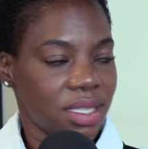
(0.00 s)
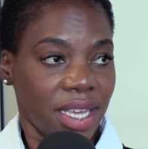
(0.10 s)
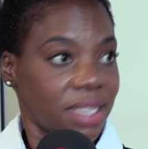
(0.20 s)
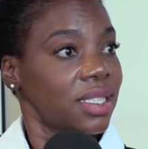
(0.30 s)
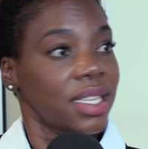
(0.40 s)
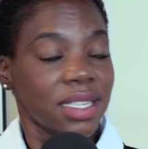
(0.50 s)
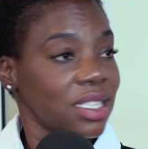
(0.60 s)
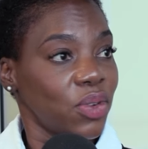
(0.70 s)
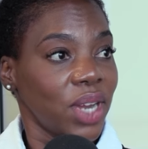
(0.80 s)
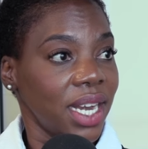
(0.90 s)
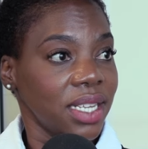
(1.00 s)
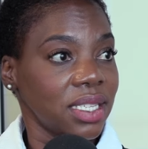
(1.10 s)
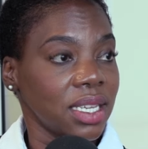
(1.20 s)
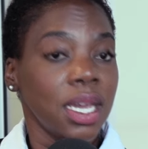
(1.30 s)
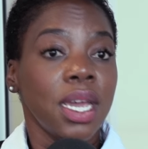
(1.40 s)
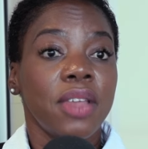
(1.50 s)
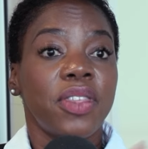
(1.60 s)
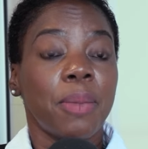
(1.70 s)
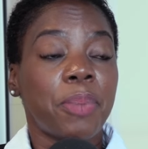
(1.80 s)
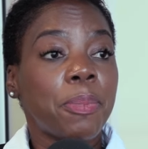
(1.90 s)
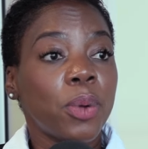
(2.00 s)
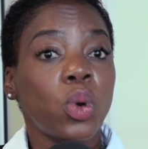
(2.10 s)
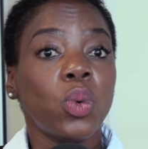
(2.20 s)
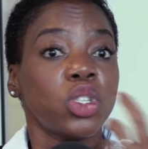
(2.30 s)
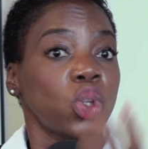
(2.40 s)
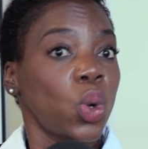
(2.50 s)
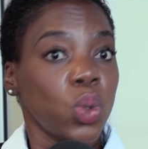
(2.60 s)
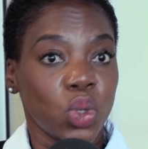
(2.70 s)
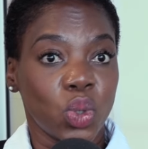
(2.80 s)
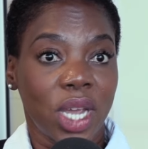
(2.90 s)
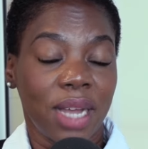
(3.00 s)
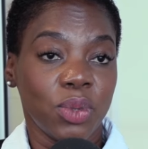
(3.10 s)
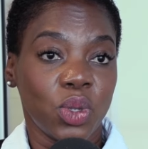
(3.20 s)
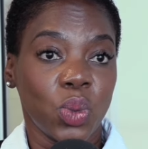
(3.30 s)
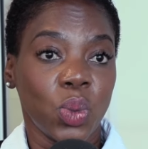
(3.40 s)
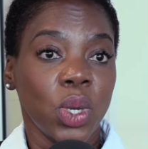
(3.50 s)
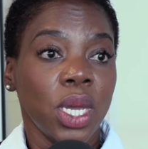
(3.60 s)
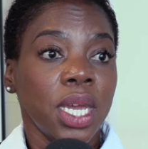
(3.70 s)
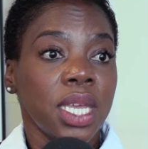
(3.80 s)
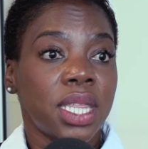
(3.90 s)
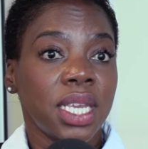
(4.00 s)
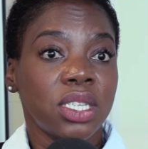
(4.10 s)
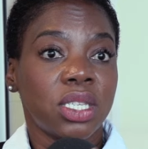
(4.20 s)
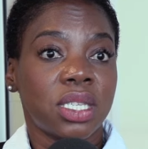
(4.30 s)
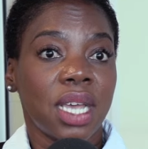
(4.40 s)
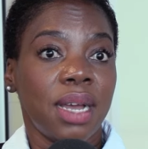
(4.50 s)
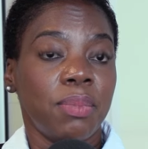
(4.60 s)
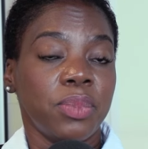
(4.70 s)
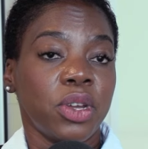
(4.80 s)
That's that's a reality. There are people who were told to come to these um,